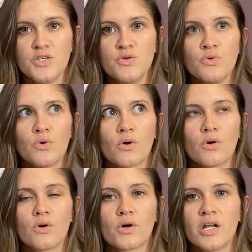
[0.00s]
You
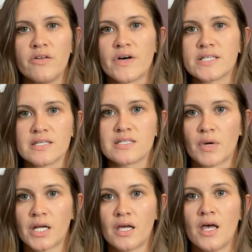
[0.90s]
could invest this
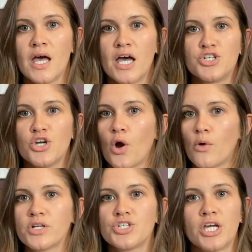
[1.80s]
money into your
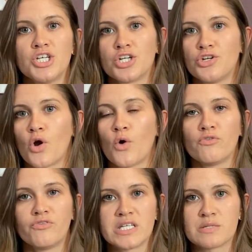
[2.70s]
own education, your
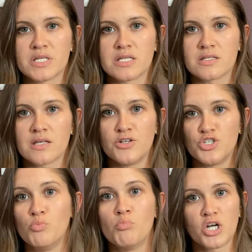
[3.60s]
own fitness business, and
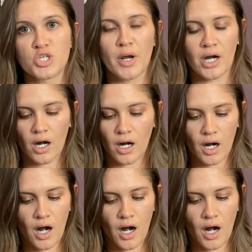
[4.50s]
do much better.